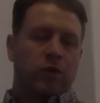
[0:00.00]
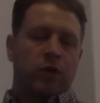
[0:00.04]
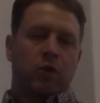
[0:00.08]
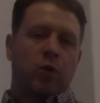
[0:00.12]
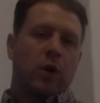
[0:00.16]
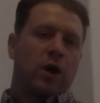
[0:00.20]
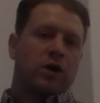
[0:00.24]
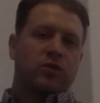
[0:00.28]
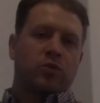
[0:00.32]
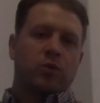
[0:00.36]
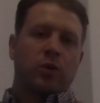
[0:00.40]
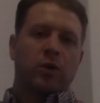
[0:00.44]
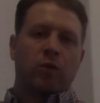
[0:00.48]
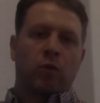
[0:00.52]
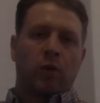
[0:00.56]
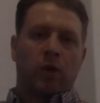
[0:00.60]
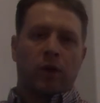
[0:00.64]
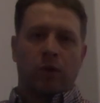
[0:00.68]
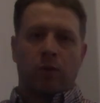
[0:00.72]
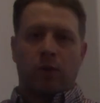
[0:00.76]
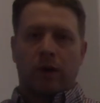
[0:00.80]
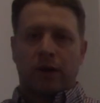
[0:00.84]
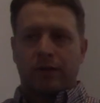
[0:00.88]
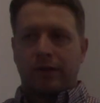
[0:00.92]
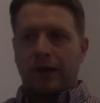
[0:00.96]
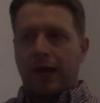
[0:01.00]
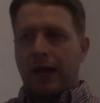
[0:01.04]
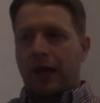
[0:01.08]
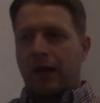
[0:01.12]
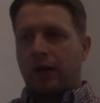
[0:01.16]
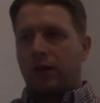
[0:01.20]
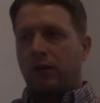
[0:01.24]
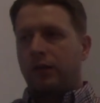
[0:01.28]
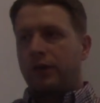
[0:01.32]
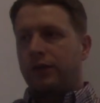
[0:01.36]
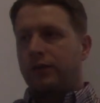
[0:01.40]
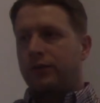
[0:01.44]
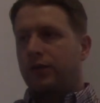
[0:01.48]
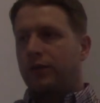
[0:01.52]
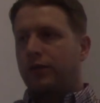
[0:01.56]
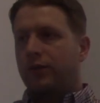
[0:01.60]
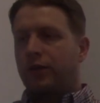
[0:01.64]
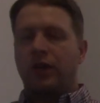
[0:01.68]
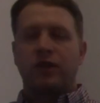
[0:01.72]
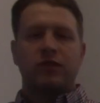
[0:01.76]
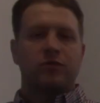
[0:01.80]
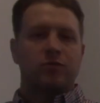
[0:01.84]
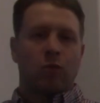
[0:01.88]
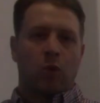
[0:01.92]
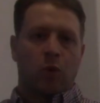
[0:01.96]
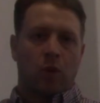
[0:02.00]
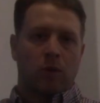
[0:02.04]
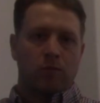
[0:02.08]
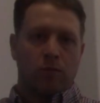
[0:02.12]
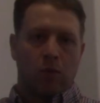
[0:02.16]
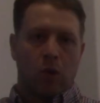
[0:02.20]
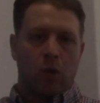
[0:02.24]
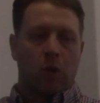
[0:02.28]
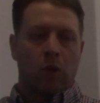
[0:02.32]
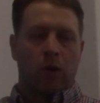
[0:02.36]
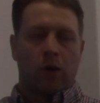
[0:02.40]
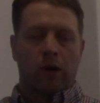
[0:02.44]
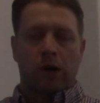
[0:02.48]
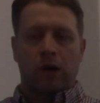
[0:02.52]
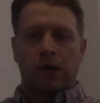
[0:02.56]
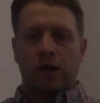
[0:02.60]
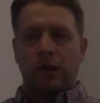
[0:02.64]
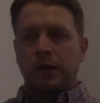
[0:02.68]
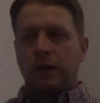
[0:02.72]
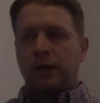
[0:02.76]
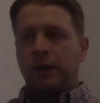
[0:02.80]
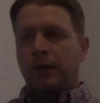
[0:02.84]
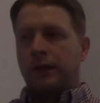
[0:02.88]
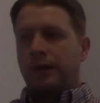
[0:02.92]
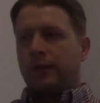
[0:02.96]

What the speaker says: the question we really want to tackle is more?